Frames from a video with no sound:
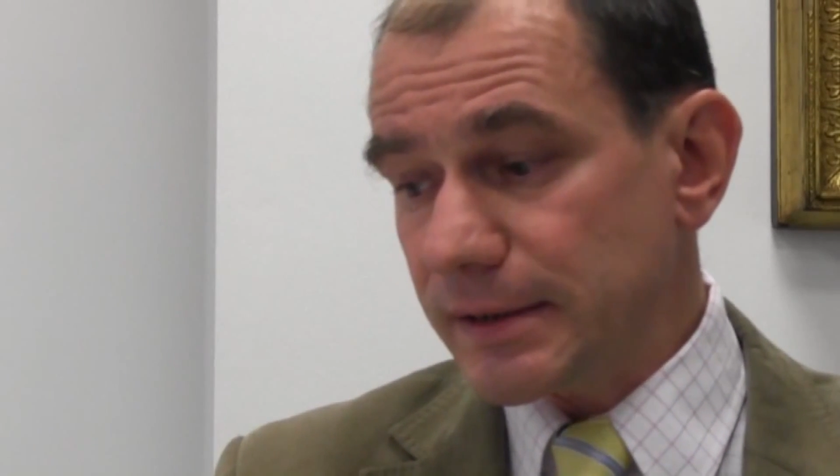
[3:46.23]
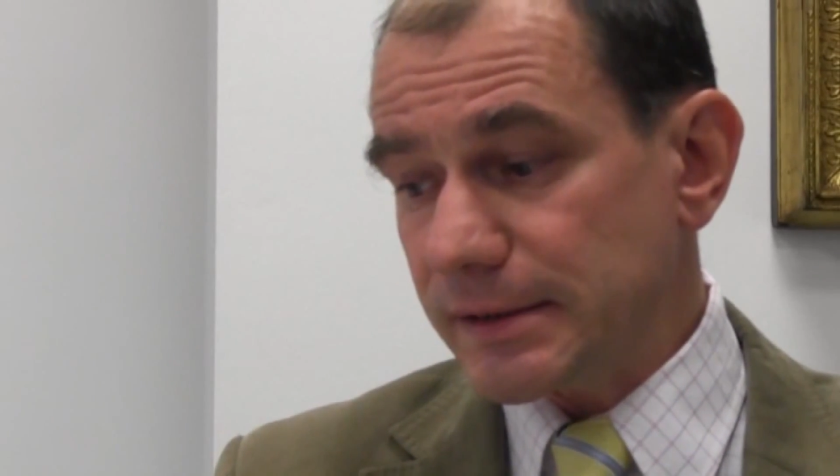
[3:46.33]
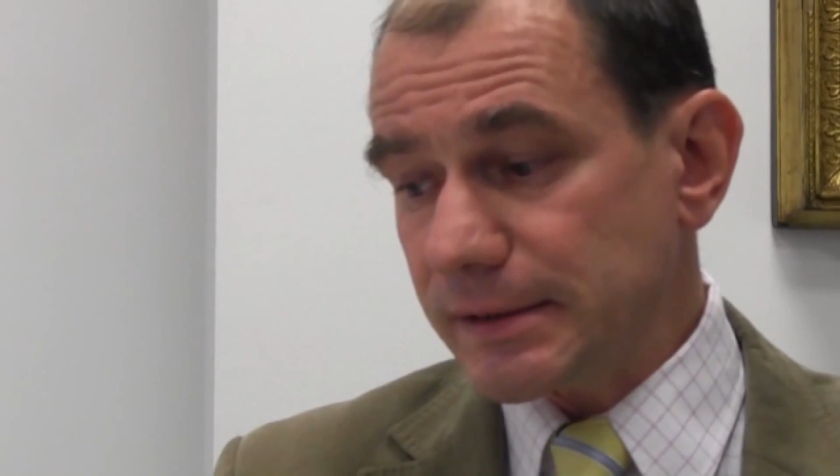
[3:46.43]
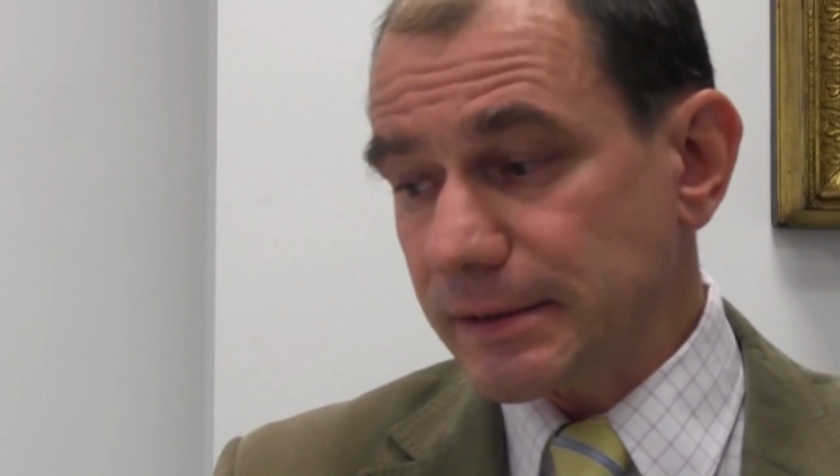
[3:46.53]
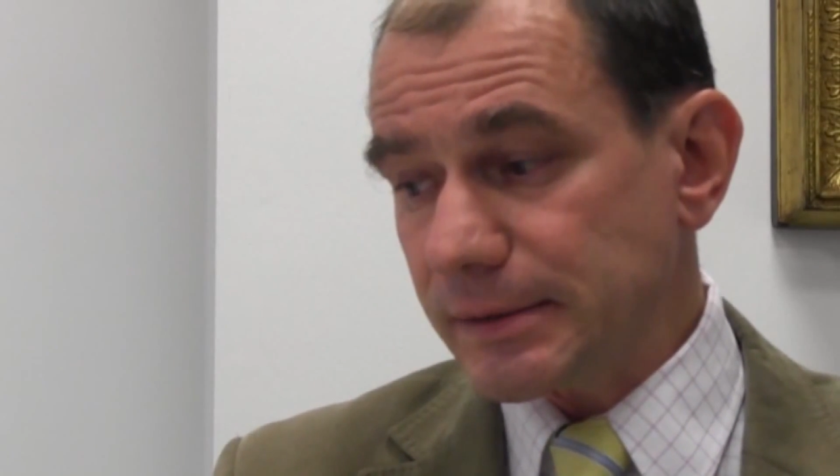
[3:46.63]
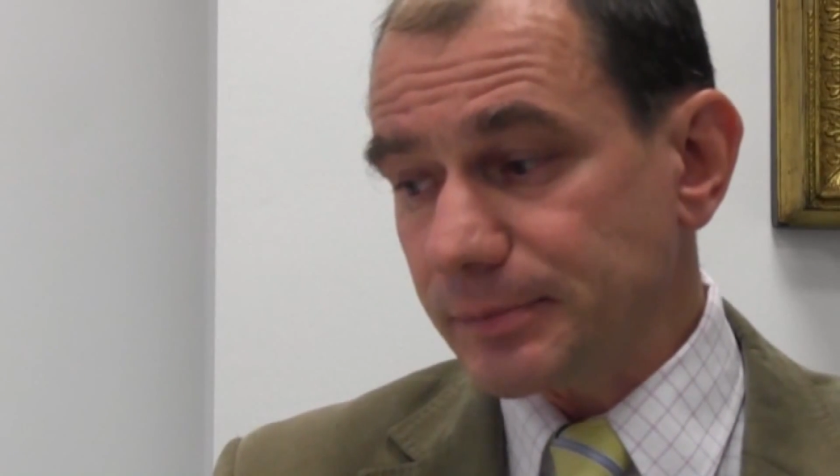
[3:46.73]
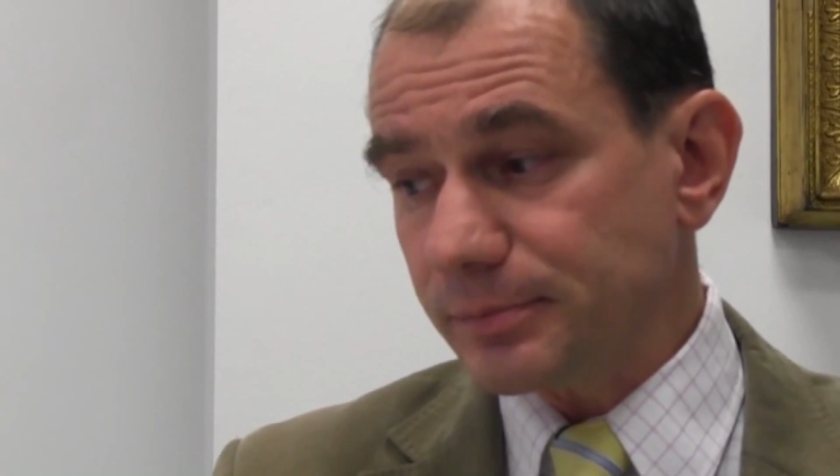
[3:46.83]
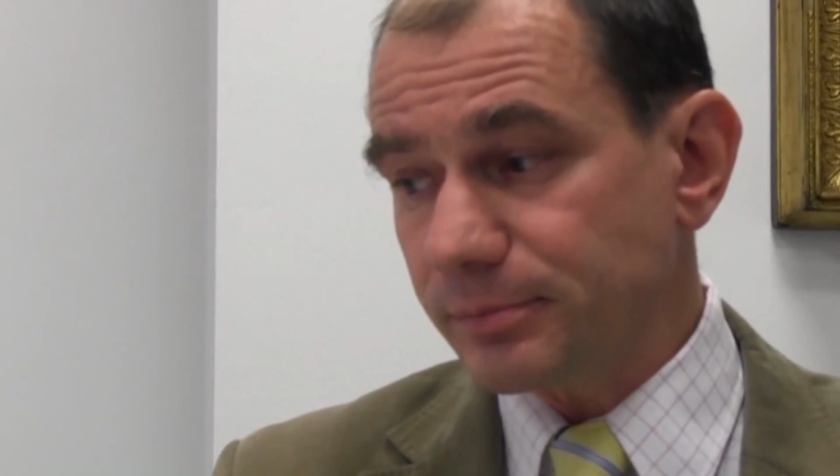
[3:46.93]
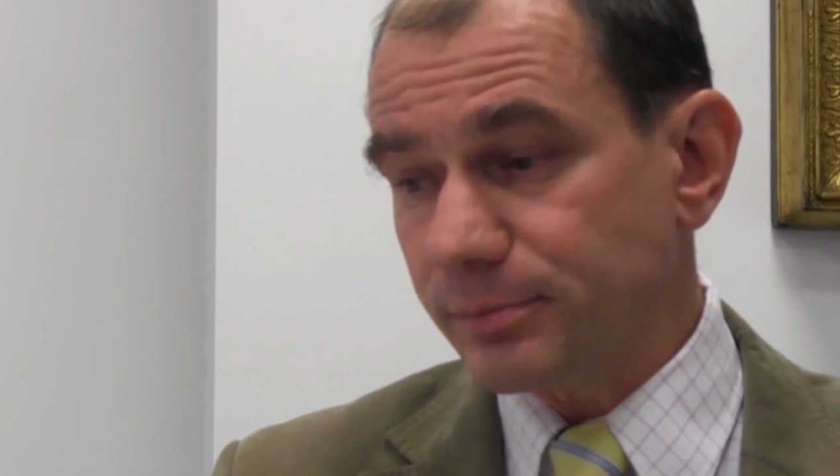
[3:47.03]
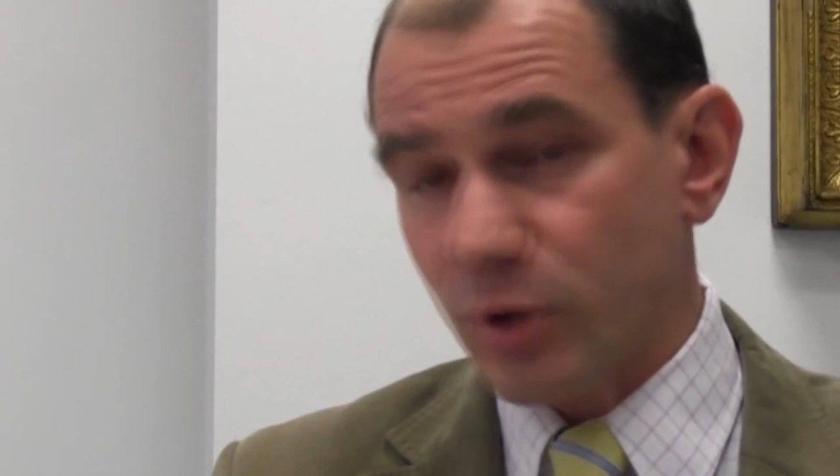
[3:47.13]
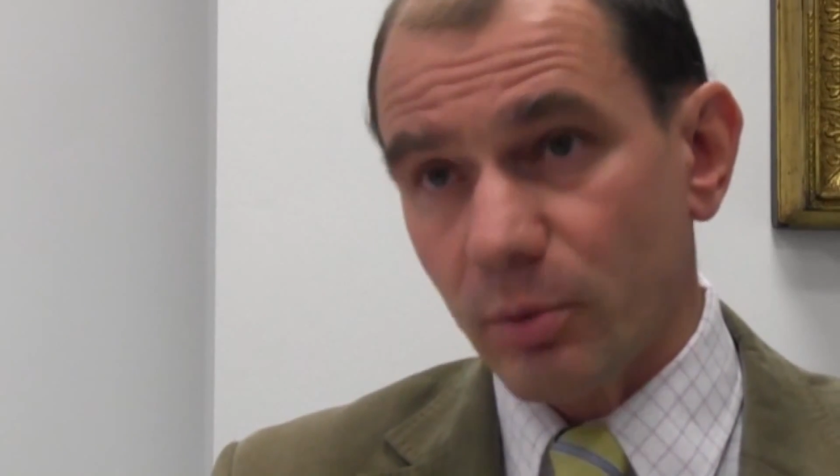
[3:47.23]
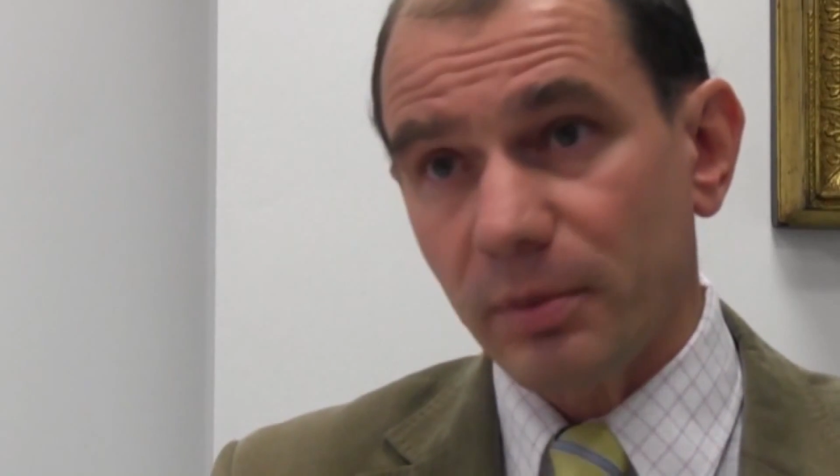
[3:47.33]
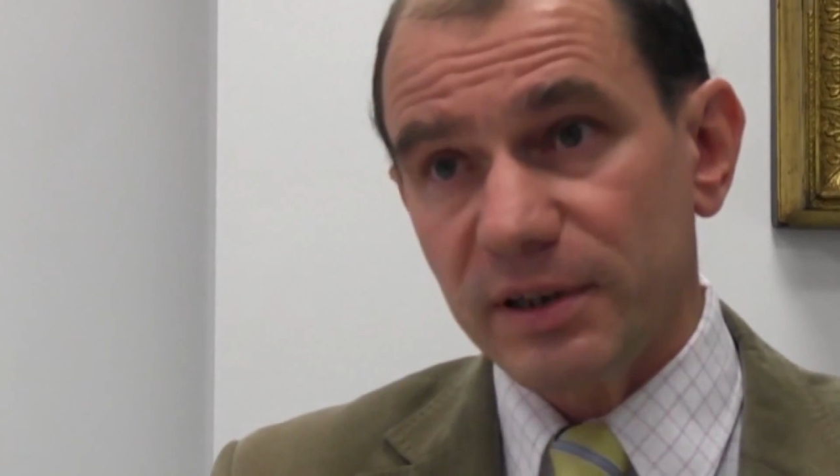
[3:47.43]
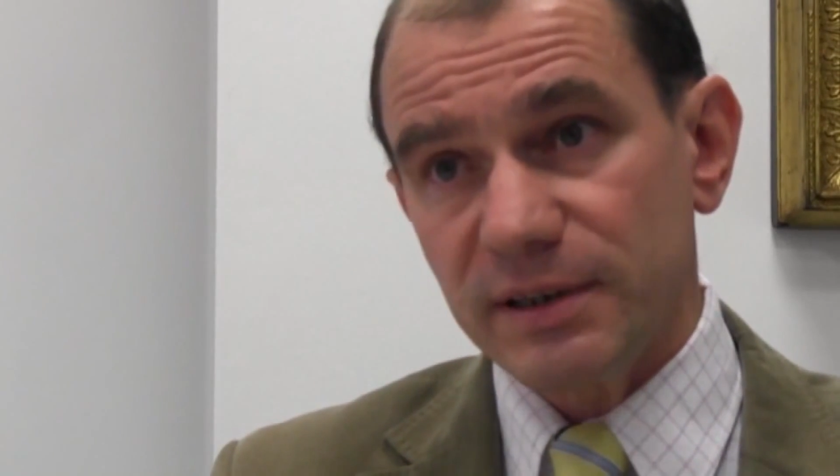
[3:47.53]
um, probably